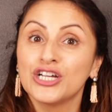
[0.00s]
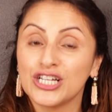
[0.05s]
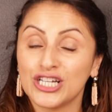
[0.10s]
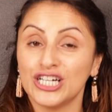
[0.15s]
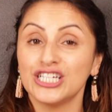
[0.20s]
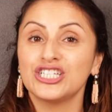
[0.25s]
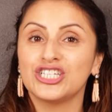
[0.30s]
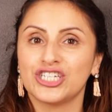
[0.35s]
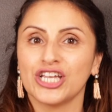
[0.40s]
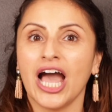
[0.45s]

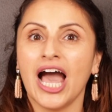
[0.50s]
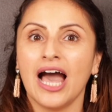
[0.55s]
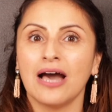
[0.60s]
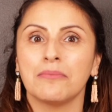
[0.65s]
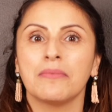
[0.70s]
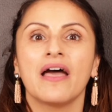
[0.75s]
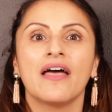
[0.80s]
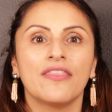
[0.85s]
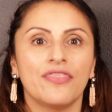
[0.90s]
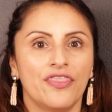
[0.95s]
Good
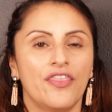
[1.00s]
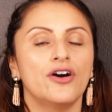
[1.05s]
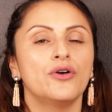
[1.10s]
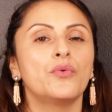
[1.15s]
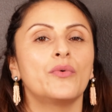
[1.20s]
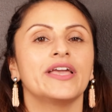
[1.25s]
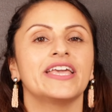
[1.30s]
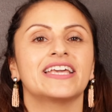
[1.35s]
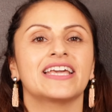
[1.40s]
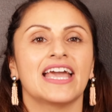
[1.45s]
job. The
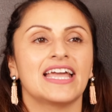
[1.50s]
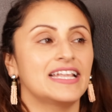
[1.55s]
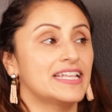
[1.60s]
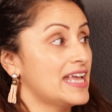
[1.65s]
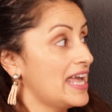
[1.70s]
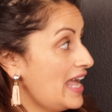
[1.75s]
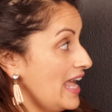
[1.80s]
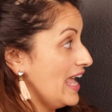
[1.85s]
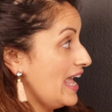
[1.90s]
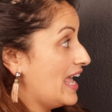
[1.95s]

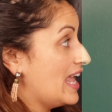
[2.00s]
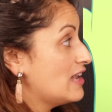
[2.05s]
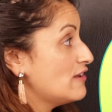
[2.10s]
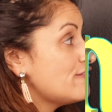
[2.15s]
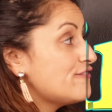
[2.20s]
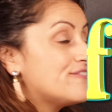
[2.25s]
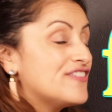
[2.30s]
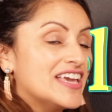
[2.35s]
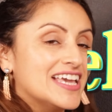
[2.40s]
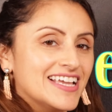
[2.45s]
weekend. El
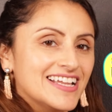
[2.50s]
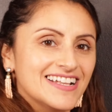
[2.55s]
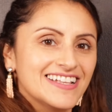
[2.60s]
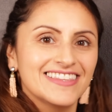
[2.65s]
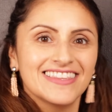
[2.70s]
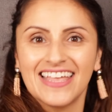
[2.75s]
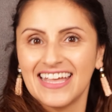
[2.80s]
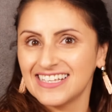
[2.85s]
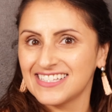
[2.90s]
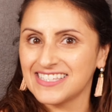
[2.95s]

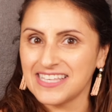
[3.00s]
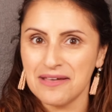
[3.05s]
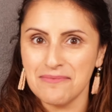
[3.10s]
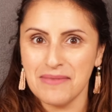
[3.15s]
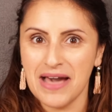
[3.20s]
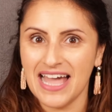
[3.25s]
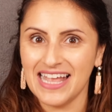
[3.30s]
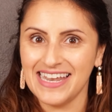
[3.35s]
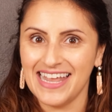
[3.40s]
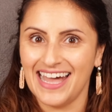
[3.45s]
fin de
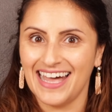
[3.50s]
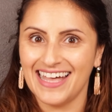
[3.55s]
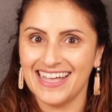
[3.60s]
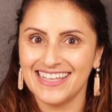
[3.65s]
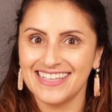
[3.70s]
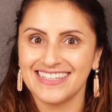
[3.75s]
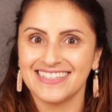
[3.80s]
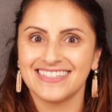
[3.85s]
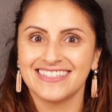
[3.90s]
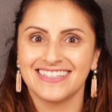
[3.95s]
semana.
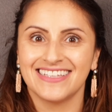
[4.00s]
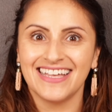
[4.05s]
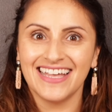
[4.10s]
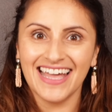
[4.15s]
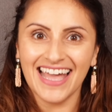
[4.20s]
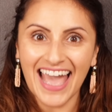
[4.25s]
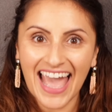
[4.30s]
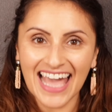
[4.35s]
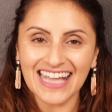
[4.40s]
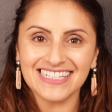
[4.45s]

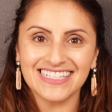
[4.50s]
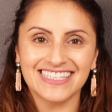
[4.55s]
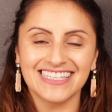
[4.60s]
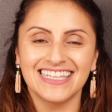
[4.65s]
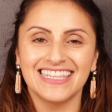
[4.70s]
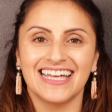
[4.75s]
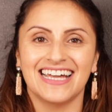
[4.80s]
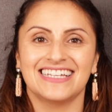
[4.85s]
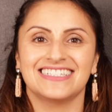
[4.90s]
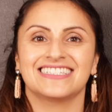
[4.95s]

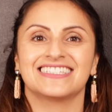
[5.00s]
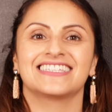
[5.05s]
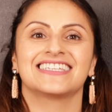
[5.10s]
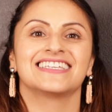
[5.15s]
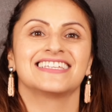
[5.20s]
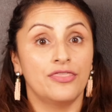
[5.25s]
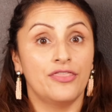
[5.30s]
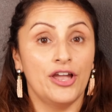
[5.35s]
Excellent.